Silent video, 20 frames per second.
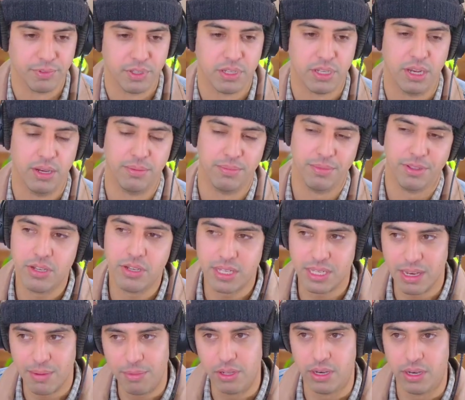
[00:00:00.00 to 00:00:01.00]
So they're
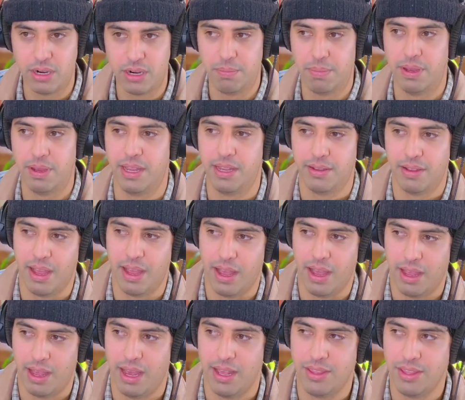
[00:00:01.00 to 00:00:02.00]
similar, but
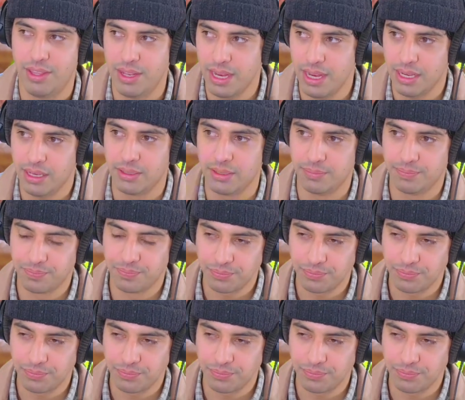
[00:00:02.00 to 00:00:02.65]
I think